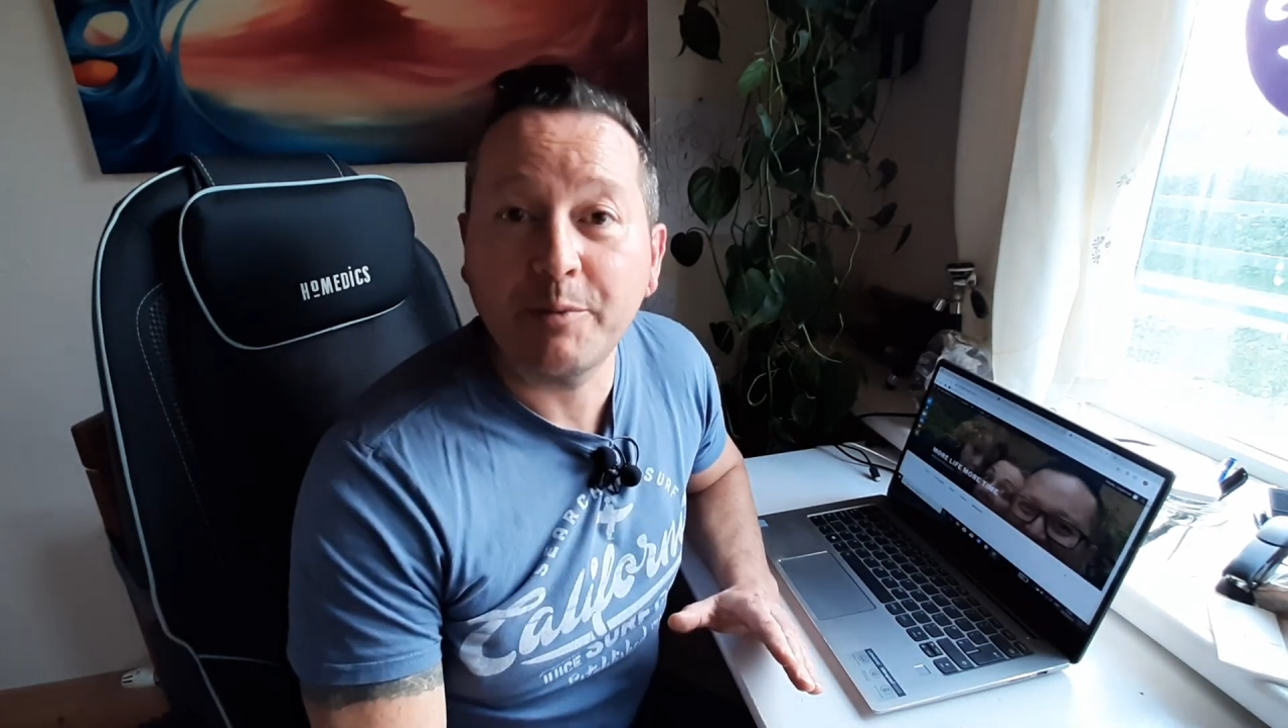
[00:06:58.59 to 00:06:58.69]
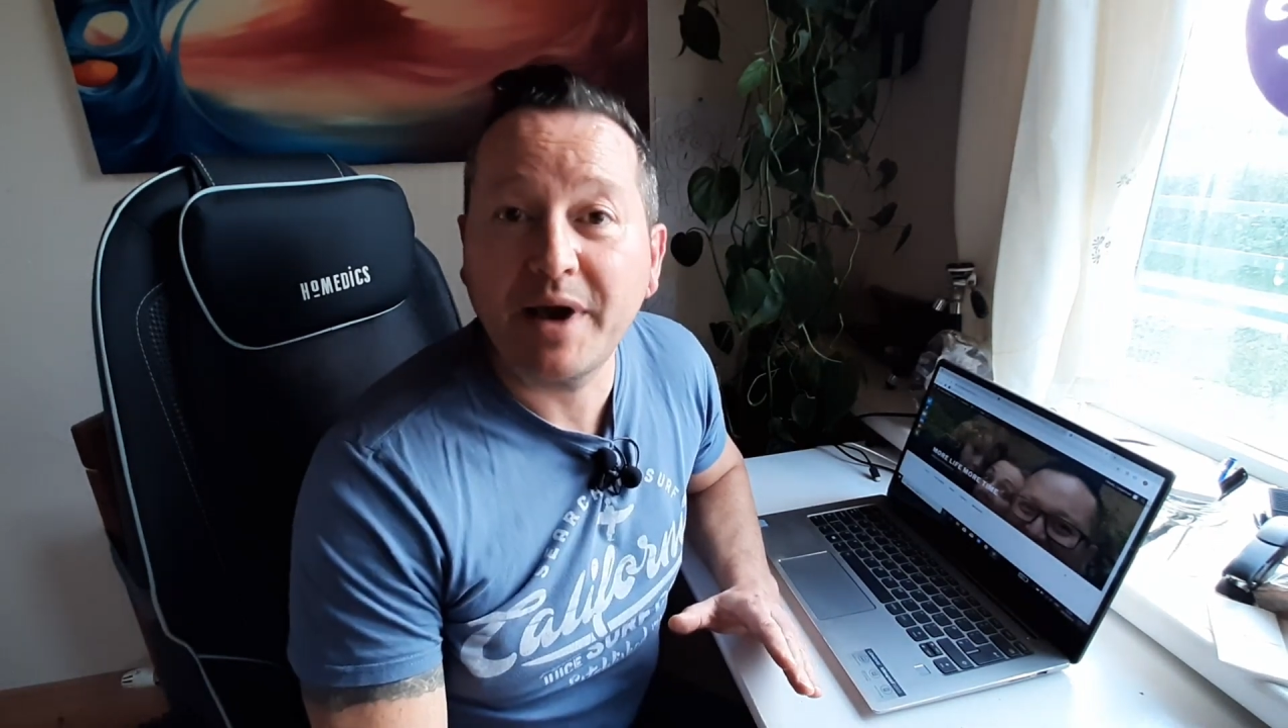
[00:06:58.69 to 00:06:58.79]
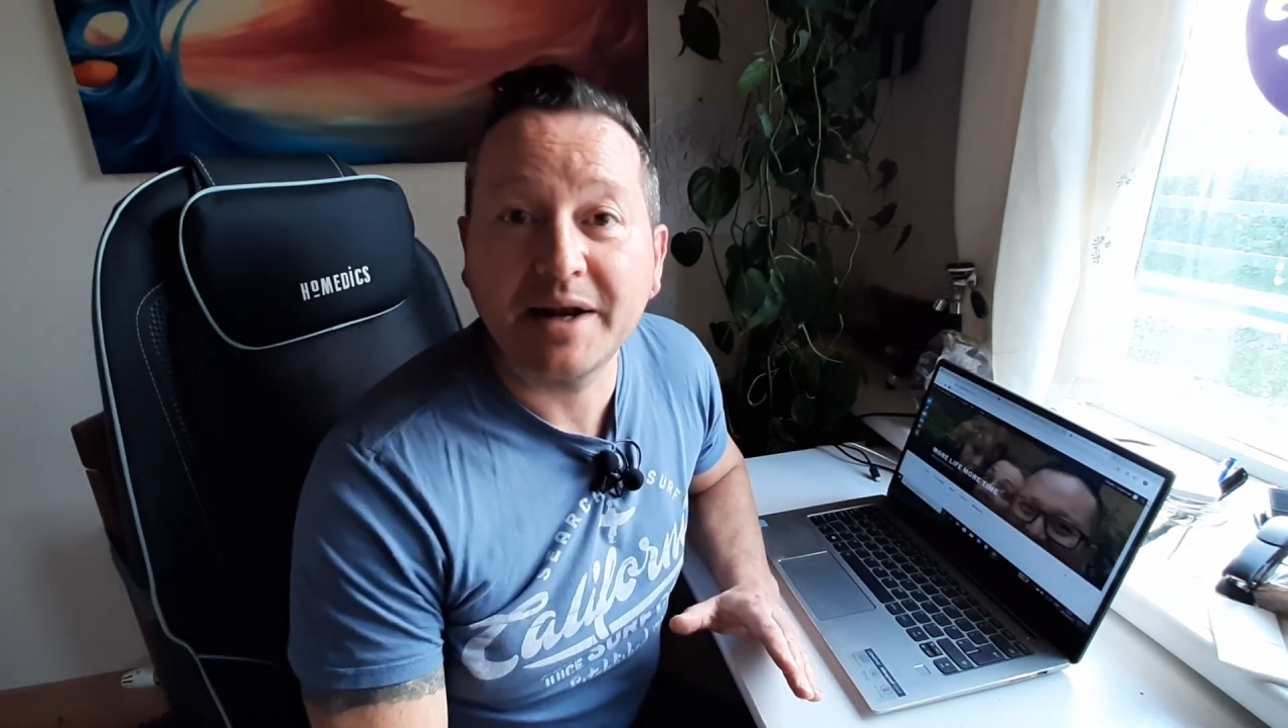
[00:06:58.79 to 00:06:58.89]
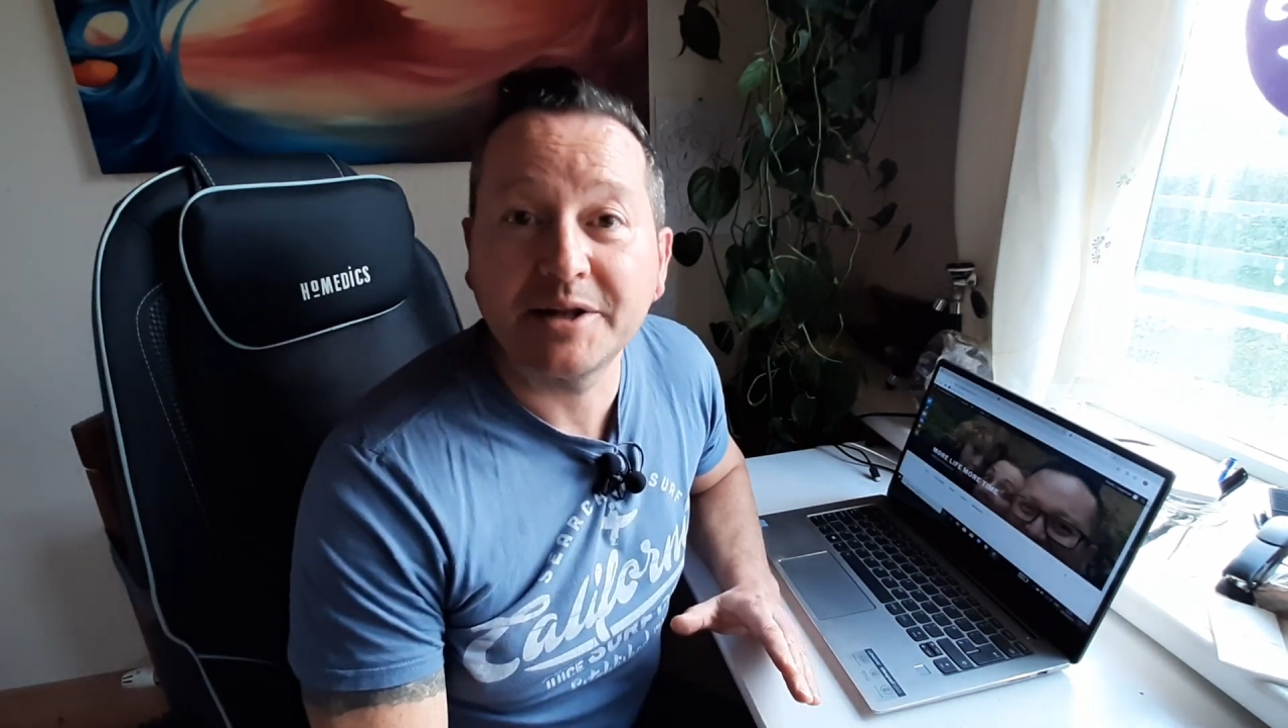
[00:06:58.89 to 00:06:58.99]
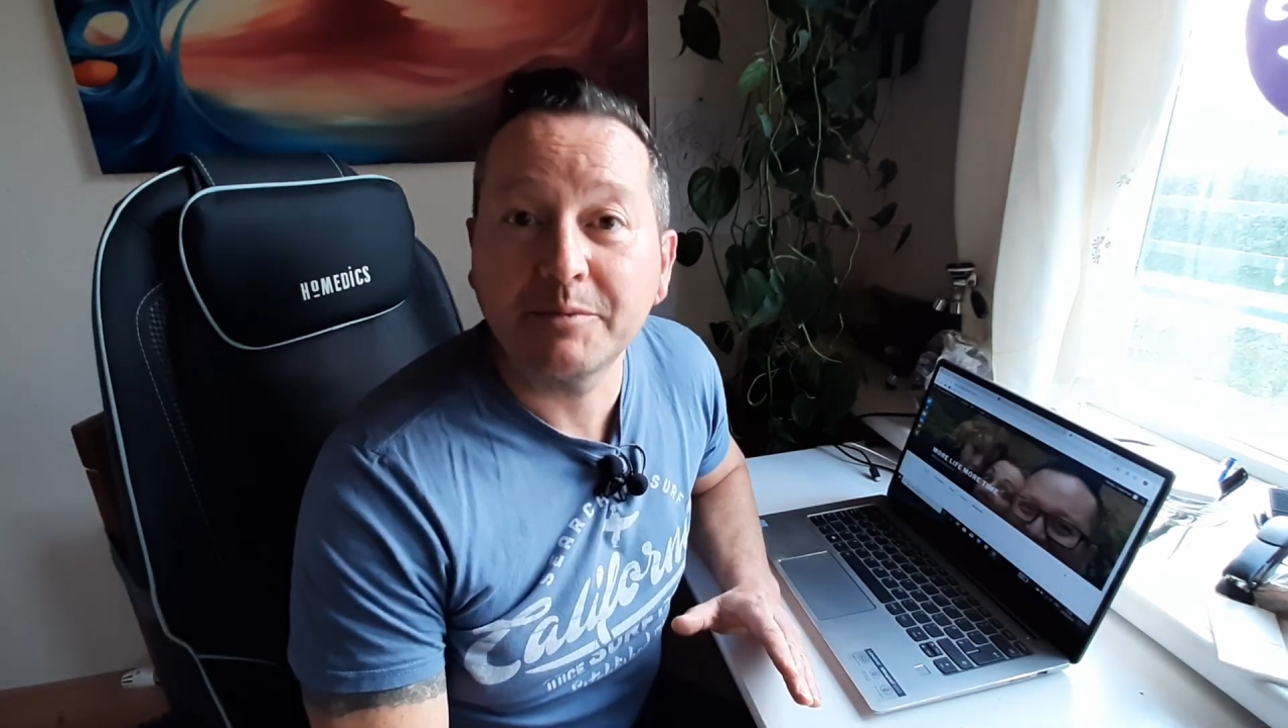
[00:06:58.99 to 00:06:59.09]

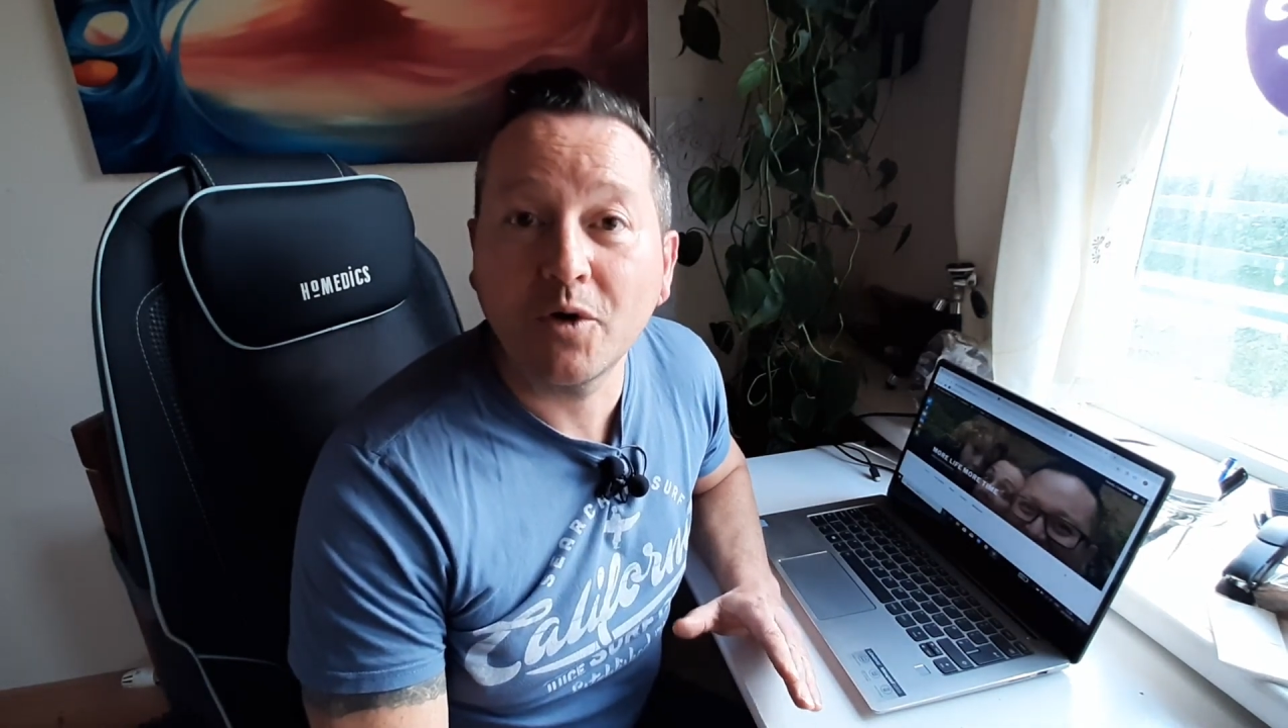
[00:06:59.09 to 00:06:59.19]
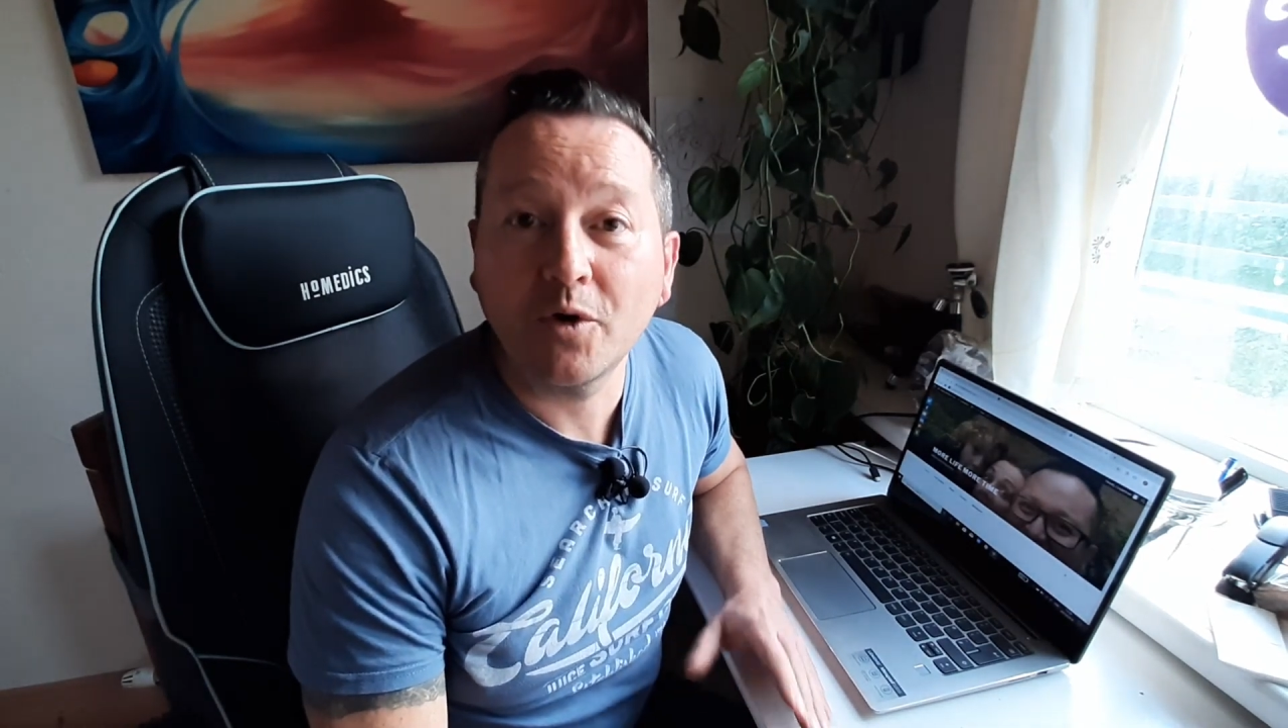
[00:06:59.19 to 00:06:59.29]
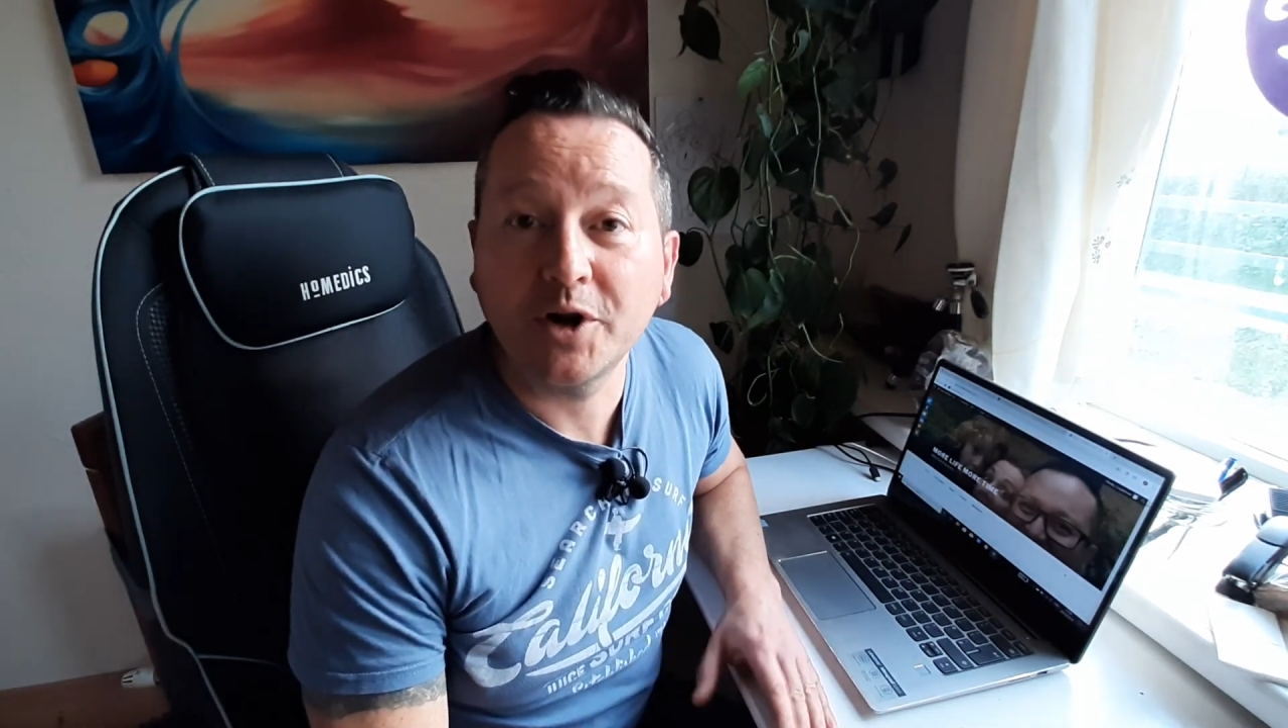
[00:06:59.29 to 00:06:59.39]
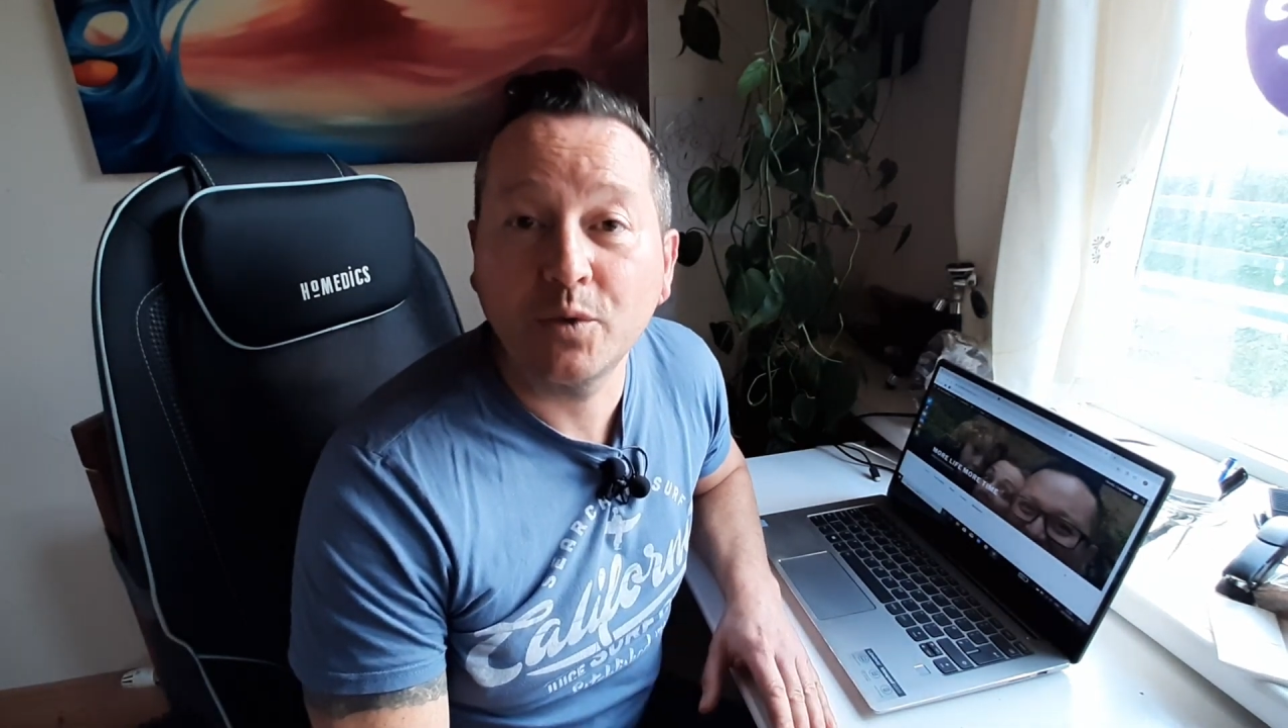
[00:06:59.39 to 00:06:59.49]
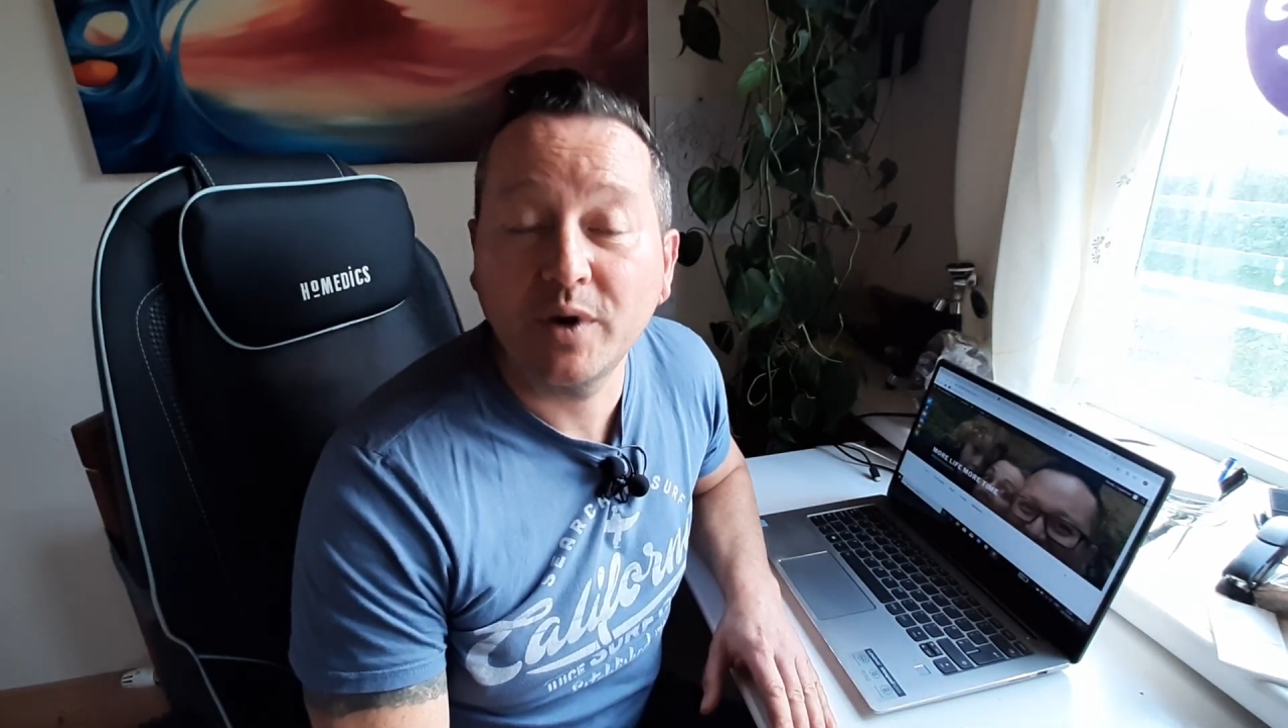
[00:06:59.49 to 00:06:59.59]
bed in the morning